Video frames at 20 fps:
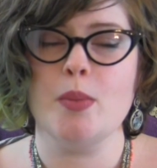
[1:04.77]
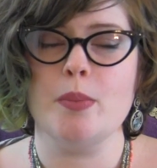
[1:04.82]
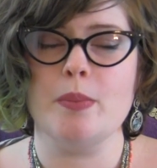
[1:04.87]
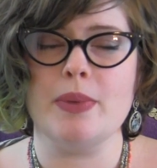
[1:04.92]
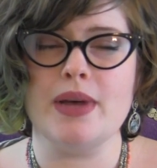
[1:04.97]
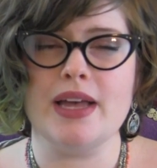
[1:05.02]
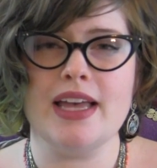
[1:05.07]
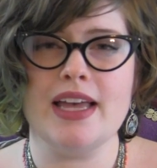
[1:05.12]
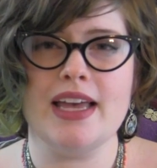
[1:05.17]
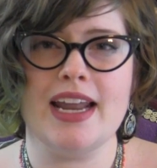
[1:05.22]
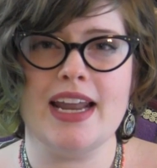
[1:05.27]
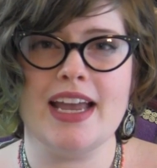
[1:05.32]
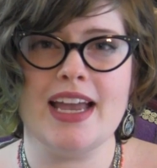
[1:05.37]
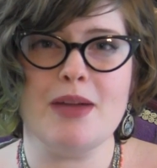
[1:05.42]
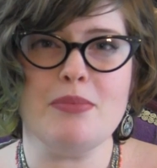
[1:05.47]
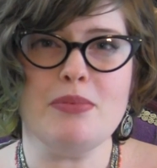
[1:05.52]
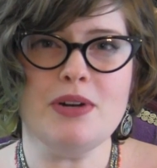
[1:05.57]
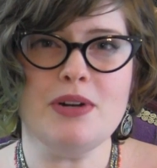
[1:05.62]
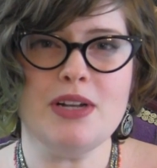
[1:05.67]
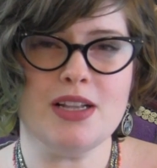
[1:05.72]
But I
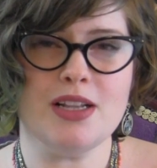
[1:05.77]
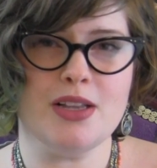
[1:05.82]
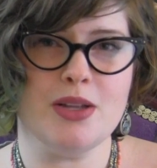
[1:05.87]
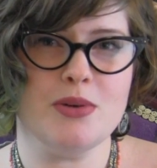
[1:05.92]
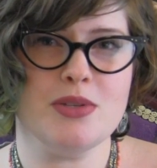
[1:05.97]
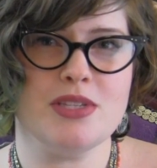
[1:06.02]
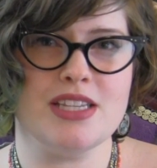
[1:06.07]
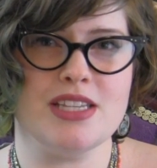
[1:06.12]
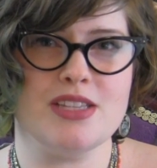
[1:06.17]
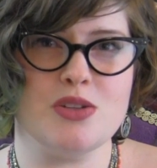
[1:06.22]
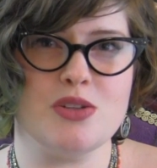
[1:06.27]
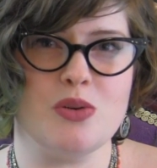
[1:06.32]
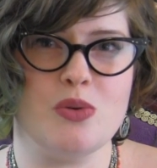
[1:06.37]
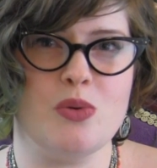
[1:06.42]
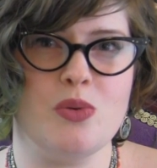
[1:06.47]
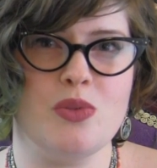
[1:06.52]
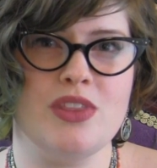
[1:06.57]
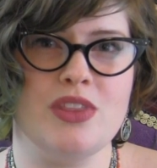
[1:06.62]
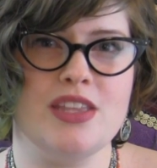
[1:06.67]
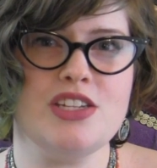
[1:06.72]
got pretty close, and
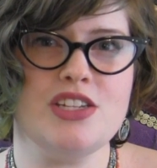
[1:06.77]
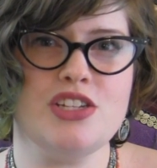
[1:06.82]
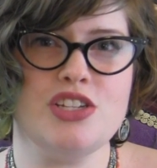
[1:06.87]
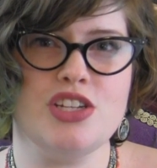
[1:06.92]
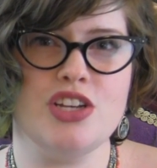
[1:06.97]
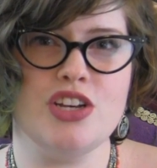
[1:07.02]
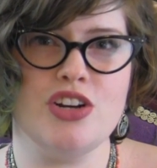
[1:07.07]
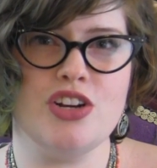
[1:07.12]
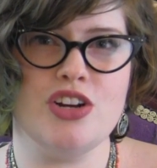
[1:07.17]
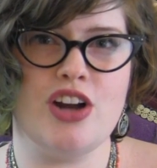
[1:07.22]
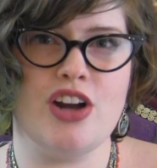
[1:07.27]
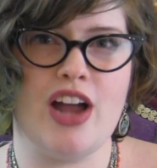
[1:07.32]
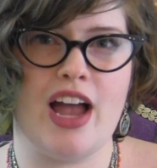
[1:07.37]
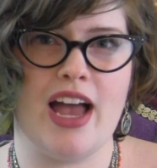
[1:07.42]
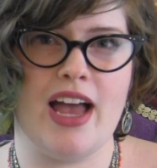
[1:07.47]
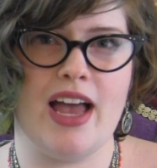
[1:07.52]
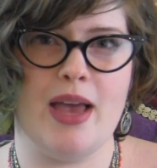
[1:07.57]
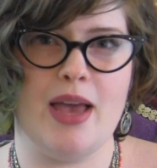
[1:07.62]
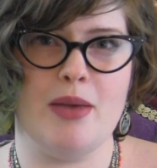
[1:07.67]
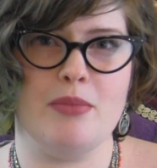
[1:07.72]
so this year
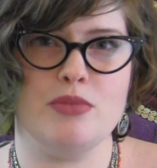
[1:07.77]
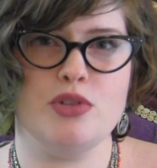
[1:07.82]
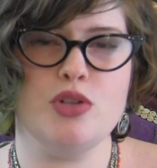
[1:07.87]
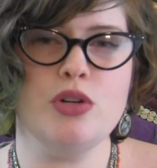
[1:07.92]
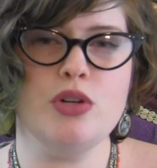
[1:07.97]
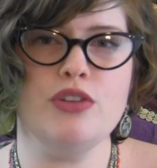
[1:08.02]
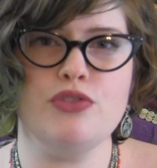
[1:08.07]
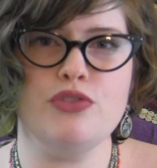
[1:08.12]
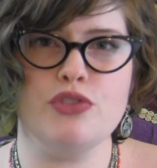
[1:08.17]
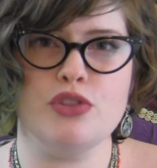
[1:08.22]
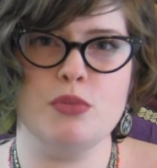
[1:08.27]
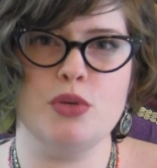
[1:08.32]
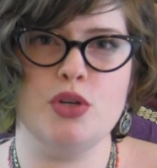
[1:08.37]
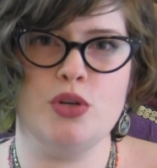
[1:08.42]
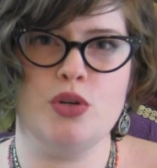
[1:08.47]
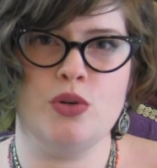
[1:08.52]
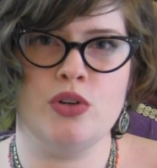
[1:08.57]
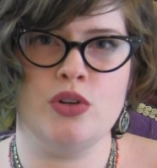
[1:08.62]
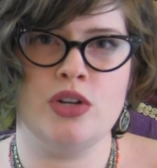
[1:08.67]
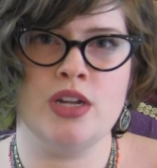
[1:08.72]
I'm shooting for the
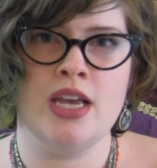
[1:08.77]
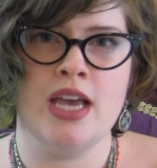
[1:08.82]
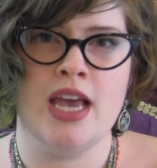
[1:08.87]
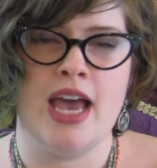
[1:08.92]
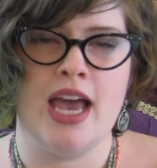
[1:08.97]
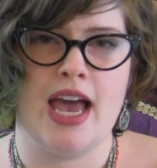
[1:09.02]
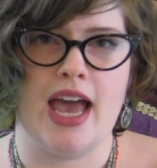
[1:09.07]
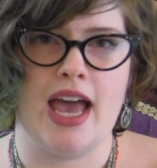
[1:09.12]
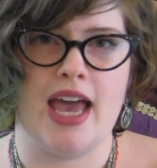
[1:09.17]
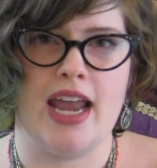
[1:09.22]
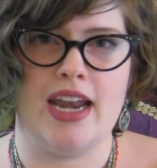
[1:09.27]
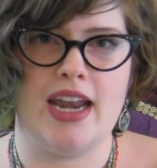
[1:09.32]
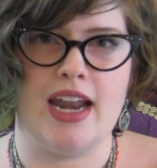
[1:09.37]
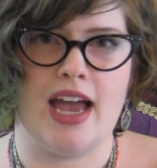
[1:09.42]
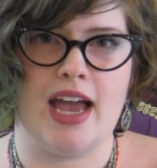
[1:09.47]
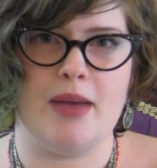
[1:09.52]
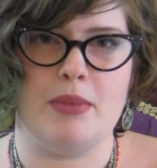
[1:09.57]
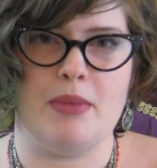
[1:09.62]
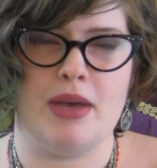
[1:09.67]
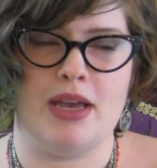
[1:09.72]
moon and
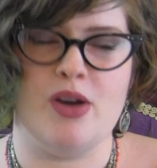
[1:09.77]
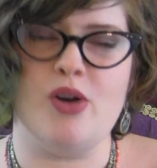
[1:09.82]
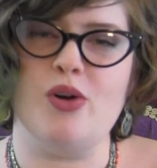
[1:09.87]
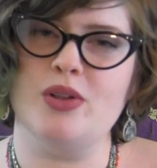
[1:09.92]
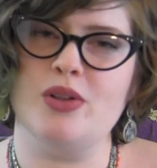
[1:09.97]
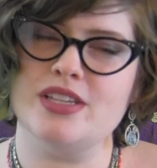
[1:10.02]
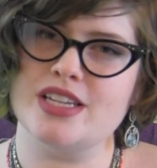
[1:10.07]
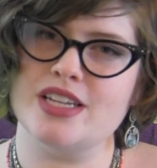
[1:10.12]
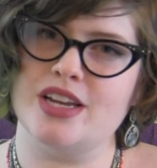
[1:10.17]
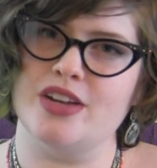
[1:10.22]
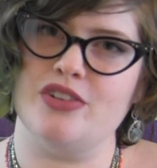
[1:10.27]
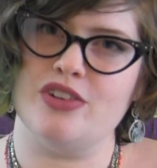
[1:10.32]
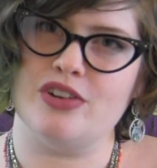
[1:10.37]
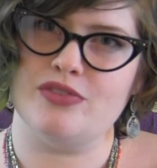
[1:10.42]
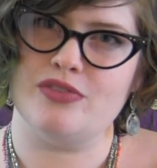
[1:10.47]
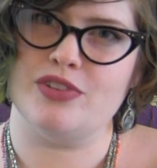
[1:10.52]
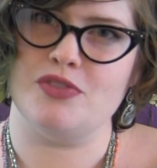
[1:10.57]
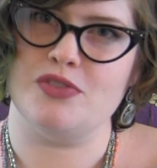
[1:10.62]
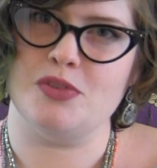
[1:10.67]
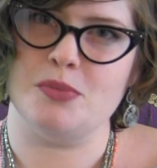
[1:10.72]
my goal is
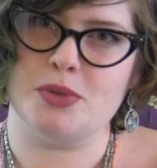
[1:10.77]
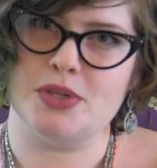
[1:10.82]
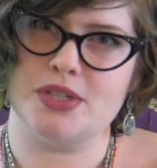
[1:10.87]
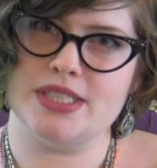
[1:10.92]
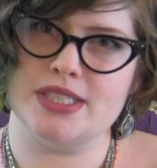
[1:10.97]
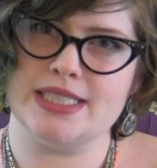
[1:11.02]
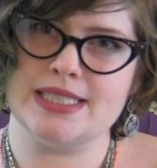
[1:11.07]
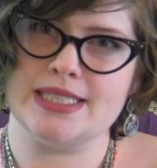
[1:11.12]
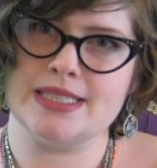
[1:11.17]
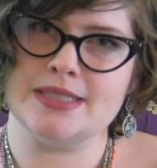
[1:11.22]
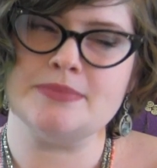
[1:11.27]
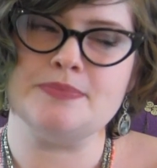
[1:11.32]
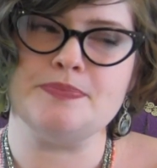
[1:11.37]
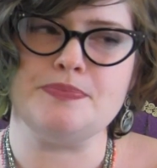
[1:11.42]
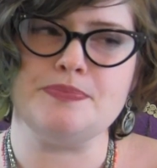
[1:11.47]
150 books.